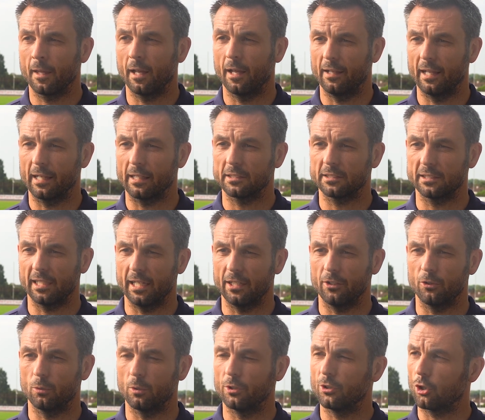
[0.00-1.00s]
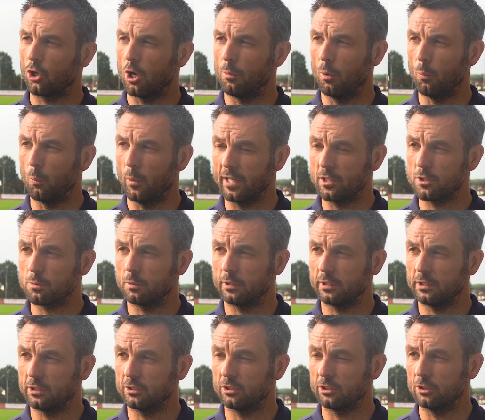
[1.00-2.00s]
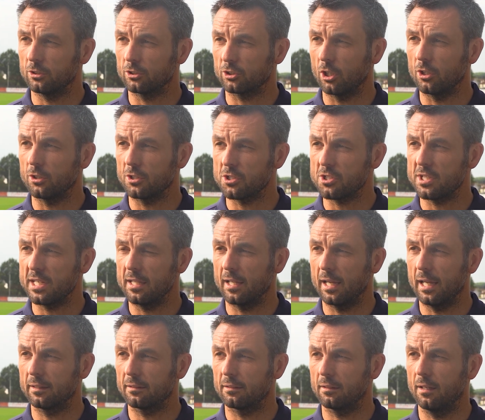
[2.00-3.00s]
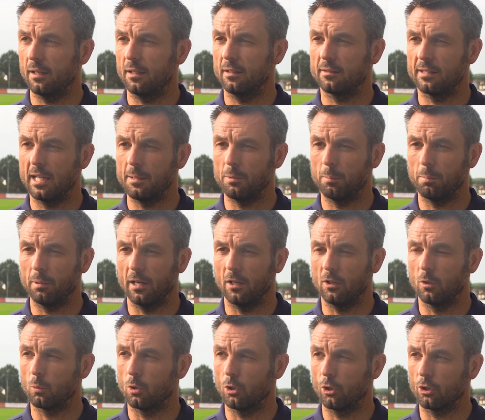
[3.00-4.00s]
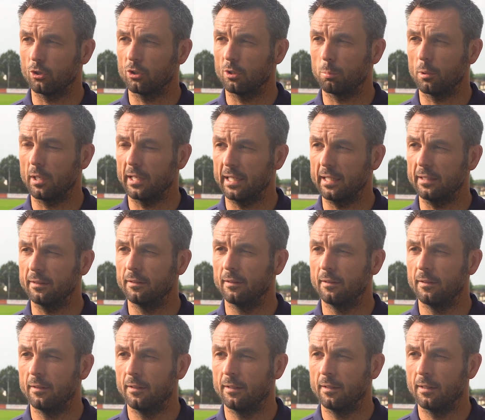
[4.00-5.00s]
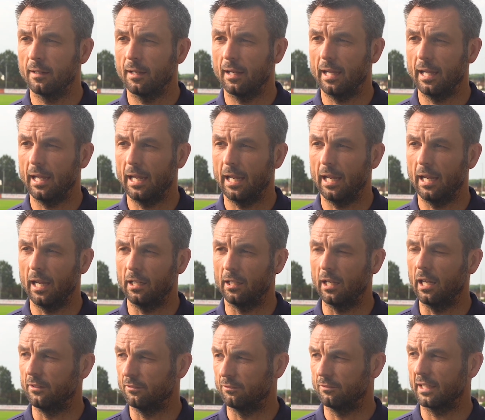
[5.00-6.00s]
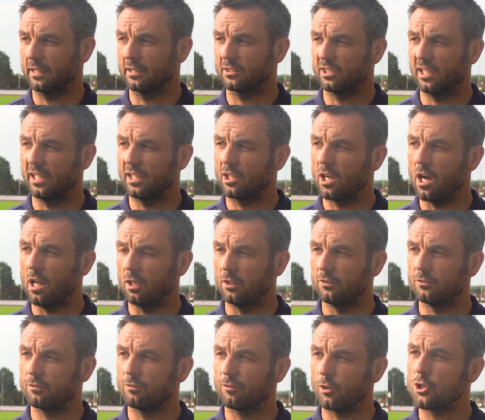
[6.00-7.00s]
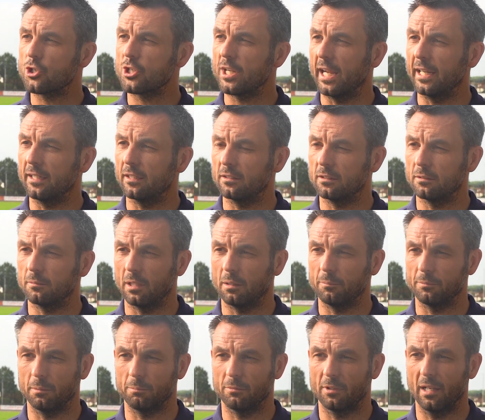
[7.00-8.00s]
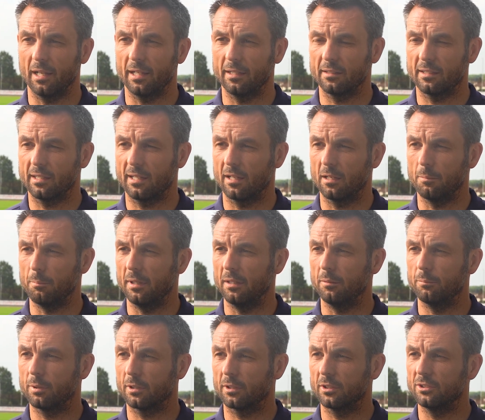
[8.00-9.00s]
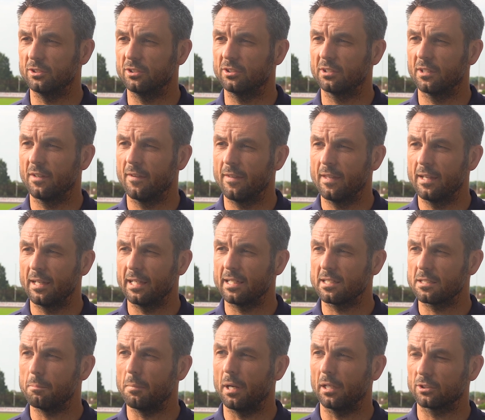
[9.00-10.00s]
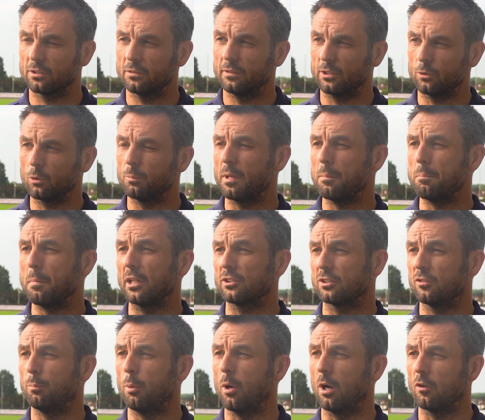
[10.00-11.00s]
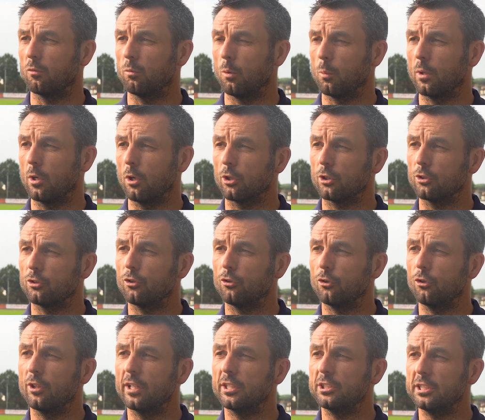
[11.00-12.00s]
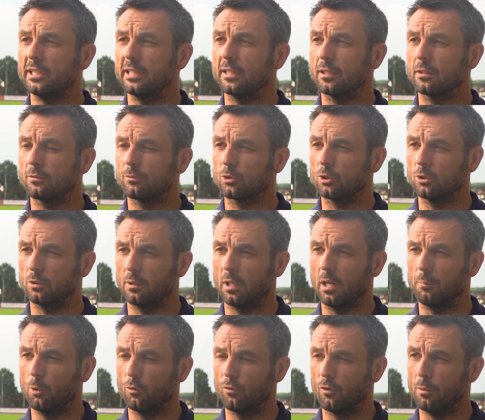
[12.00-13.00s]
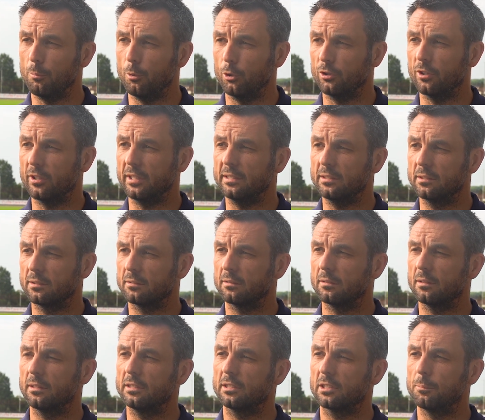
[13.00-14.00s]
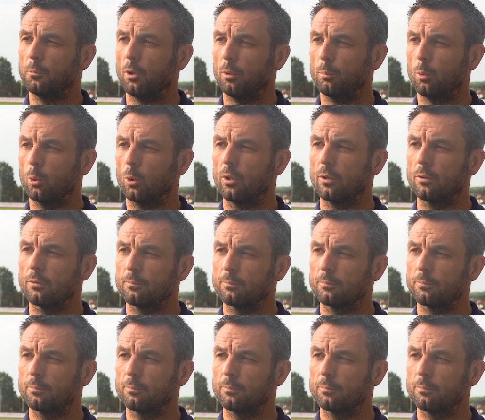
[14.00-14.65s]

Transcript: And like I say, you know, in the coming weeks, you'll start to see that, the type of player that we're looking to bring in. And like I say, Colin, first signing, I'm delighted to get him in, because he's going to be a massive part of what we're looking to do this year. So I'm over the moon that he's come on board.